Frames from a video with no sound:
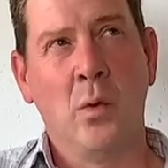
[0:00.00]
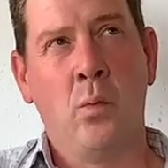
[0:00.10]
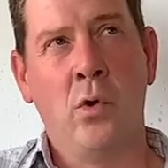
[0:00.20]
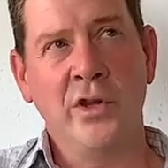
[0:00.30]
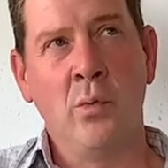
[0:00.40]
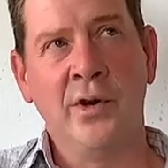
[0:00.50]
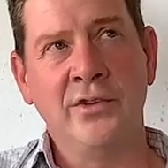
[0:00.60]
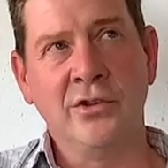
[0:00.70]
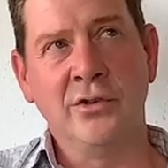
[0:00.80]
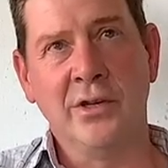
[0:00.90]
What you
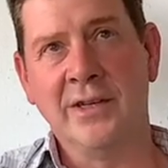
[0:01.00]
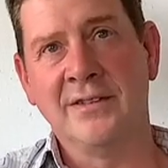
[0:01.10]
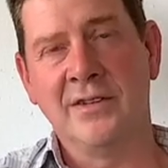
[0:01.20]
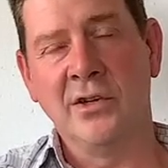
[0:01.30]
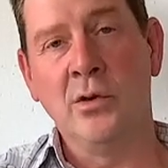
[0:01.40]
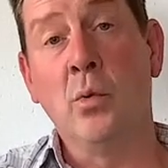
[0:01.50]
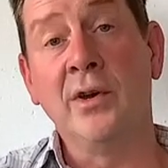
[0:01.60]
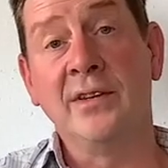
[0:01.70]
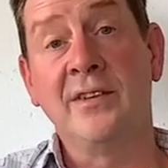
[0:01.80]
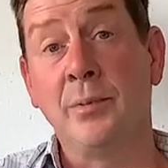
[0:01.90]
want to do is you
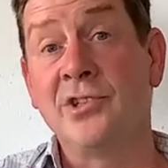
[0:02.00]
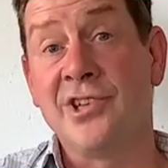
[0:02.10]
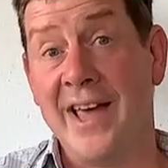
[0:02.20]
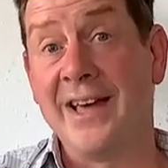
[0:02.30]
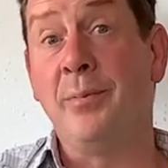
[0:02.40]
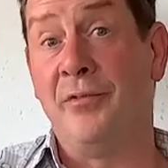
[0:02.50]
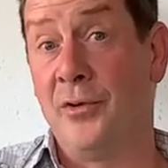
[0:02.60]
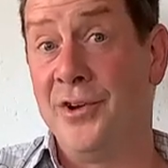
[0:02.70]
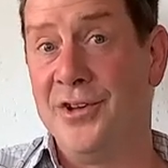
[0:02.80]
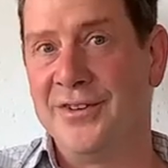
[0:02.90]
want to double check
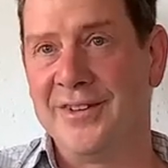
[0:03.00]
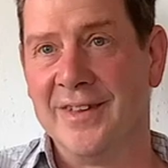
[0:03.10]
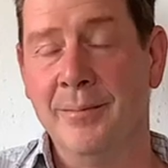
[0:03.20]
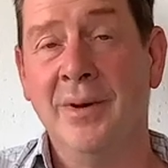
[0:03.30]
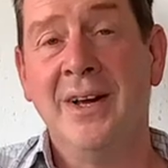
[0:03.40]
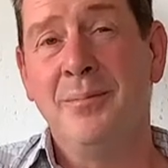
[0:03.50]
before using them,